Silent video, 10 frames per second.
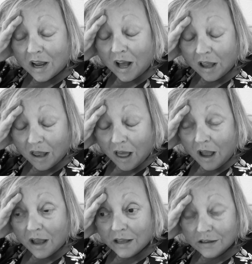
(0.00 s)
a
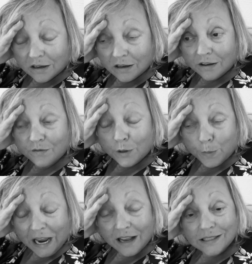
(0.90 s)
lot of the
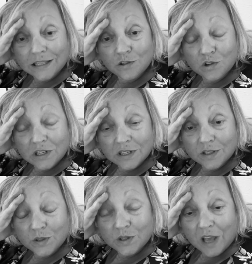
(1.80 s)

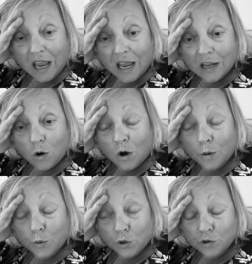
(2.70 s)
passages that
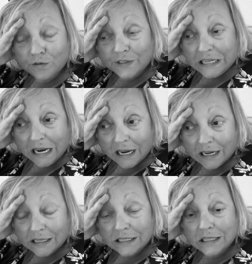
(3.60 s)
are proof
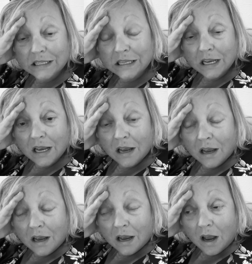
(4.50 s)
texts
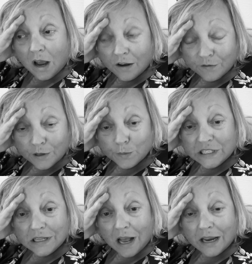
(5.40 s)
of the
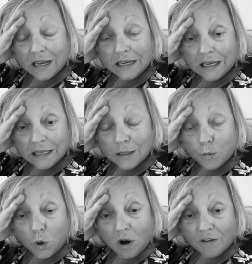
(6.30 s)
Messiah in the
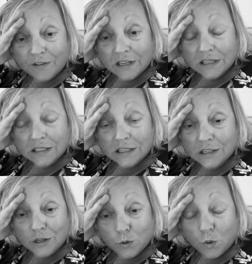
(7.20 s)

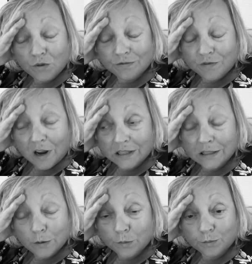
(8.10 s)
prophets, you won't find
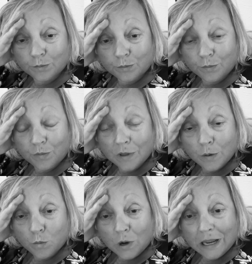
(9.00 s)
them
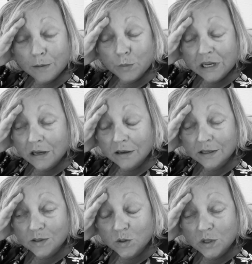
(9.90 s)
them read
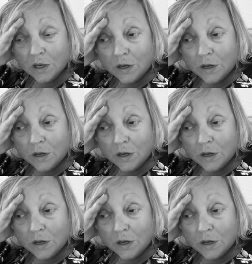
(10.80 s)
because